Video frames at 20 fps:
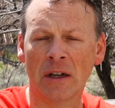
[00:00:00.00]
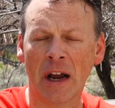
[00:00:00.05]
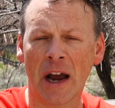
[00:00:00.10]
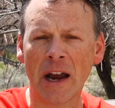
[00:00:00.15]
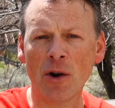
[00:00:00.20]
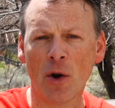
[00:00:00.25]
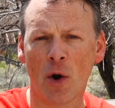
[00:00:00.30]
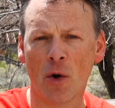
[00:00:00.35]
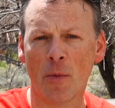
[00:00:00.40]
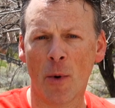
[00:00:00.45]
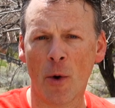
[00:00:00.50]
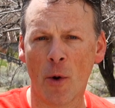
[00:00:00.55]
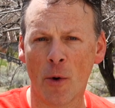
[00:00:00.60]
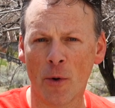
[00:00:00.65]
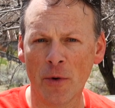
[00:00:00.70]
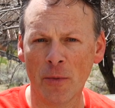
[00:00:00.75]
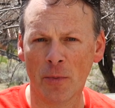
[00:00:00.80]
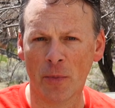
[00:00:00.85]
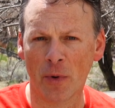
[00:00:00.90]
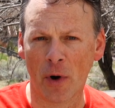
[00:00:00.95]
dyno
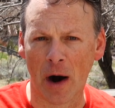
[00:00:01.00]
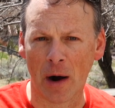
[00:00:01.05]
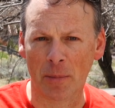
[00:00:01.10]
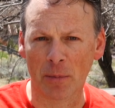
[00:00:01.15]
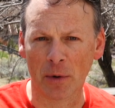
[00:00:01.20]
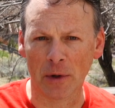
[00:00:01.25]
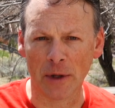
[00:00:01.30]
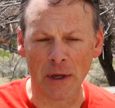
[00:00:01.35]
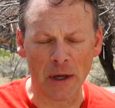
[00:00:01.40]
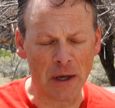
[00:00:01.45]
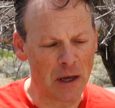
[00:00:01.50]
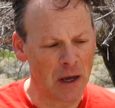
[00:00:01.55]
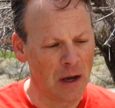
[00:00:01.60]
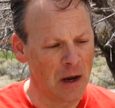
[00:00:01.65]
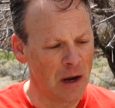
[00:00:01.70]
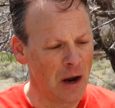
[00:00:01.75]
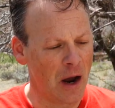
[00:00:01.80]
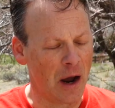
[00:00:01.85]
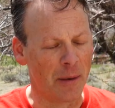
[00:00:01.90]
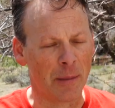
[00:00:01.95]
mode properly.
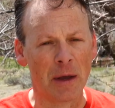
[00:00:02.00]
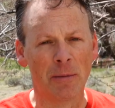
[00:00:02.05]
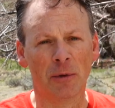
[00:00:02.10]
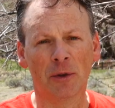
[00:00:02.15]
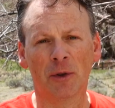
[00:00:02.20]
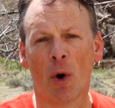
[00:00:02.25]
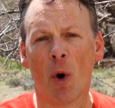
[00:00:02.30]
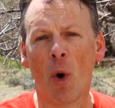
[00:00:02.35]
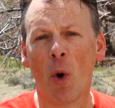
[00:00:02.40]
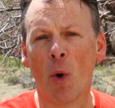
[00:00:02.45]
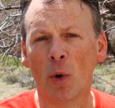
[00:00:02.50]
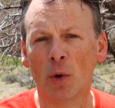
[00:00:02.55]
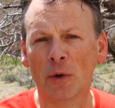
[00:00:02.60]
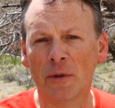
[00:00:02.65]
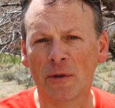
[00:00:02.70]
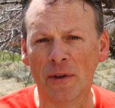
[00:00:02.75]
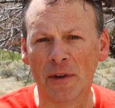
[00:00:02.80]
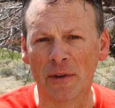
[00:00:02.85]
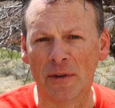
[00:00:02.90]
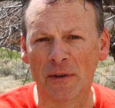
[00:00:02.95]
I'm able to
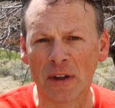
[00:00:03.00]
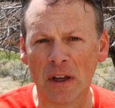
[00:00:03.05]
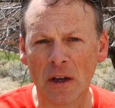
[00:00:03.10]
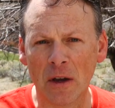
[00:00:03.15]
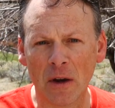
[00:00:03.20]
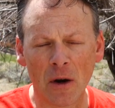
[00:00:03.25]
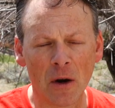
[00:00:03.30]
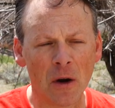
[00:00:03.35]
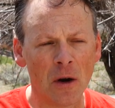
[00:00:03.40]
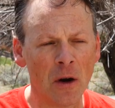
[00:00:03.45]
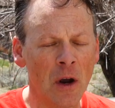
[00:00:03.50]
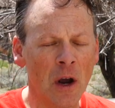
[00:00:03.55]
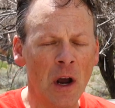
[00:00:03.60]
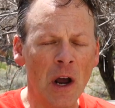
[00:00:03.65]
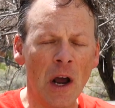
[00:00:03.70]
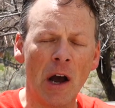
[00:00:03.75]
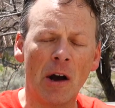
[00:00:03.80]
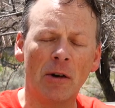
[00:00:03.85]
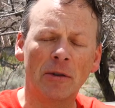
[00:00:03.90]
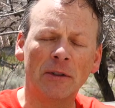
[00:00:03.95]
hold 5th gear.
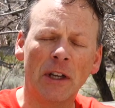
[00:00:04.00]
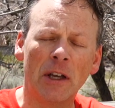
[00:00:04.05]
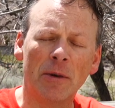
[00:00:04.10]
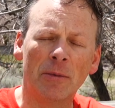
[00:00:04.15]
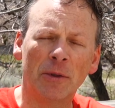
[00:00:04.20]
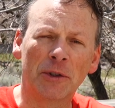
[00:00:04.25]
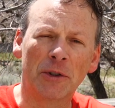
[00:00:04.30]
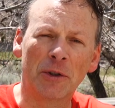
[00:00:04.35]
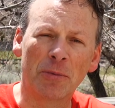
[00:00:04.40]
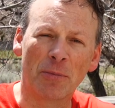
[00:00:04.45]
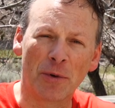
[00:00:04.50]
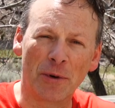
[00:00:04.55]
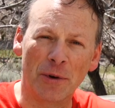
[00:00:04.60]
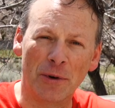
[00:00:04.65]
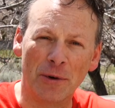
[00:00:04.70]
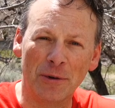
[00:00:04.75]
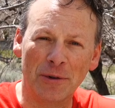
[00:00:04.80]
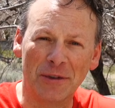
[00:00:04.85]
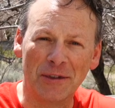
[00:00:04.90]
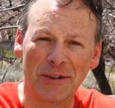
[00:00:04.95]
I was able to
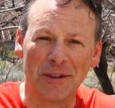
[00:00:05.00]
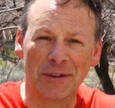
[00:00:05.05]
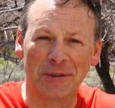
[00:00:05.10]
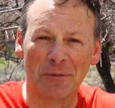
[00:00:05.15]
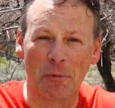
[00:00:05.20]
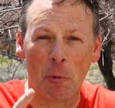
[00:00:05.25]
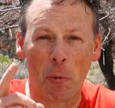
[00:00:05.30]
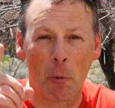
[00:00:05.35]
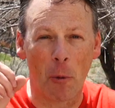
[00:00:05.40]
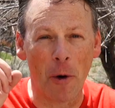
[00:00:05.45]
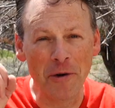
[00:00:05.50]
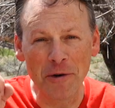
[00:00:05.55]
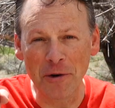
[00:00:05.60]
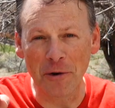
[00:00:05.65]
produce this one